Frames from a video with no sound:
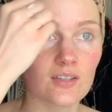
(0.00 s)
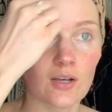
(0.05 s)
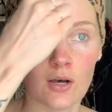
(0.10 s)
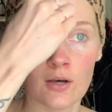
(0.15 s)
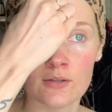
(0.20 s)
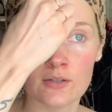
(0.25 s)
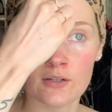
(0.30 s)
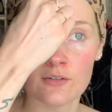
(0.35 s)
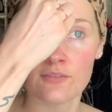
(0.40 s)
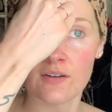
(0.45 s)

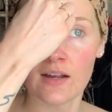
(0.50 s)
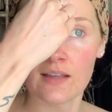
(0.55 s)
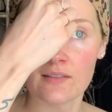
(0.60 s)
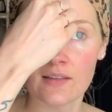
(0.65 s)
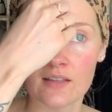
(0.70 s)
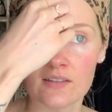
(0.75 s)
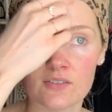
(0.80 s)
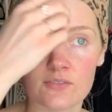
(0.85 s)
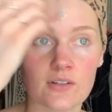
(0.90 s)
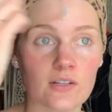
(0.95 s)
on your fine
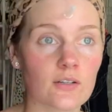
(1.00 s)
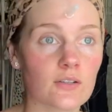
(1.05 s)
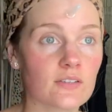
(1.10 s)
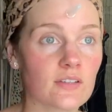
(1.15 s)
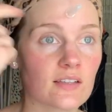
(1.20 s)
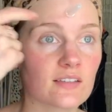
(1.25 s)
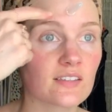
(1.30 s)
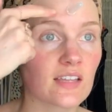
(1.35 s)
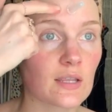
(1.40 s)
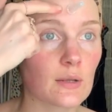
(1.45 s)
lines and wrinkles.
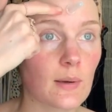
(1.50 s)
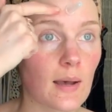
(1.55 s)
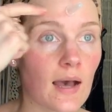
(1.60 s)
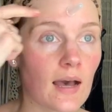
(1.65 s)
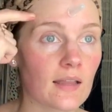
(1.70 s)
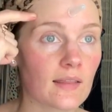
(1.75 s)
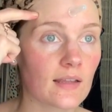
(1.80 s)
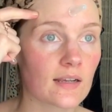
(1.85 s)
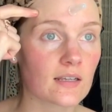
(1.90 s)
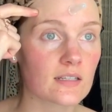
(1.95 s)
Like say you
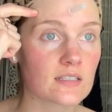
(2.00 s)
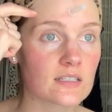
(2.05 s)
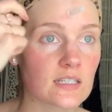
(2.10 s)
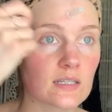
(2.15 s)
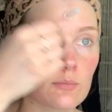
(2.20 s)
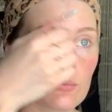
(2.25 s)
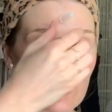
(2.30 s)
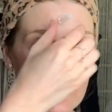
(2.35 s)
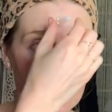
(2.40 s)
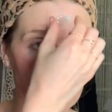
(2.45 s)
had like a
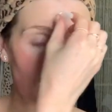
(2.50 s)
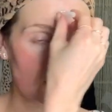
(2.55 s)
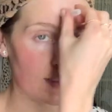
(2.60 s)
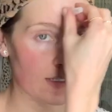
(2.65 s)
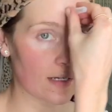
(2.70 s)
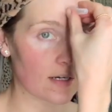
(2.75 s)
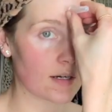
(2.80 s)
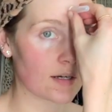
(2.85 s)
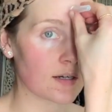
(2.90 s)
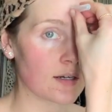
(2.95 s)
deep wrinkle
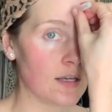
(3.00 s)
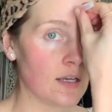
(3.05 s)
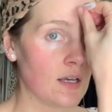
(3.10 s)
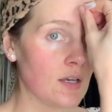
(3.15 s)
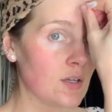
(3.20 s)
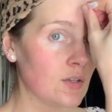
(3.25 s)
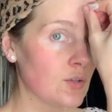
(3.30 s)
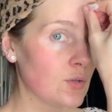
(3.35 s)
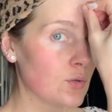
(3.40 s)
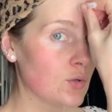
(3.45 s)
here,
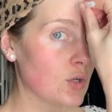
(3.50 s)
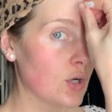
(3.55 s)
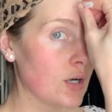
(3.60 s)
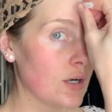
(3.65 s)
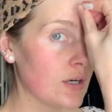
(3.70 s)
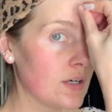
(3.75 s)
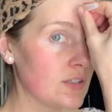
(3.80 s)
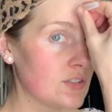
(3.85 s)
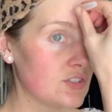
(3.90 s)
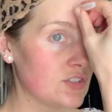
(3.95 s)
you
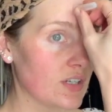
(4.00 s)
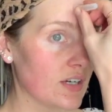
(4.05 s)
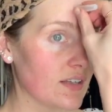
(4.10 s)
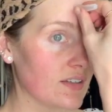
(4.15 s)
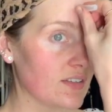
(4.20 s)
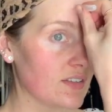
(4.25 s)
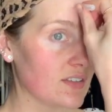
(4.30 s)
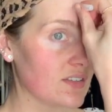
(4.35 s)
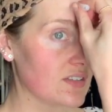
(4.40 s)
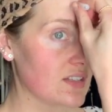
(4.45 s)
could
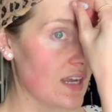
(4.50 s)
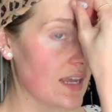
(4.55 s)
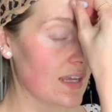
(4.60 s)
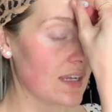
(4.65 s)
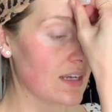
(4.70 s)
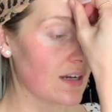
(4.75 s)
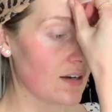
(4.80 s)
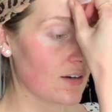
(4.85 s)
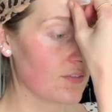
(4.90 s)
just stay here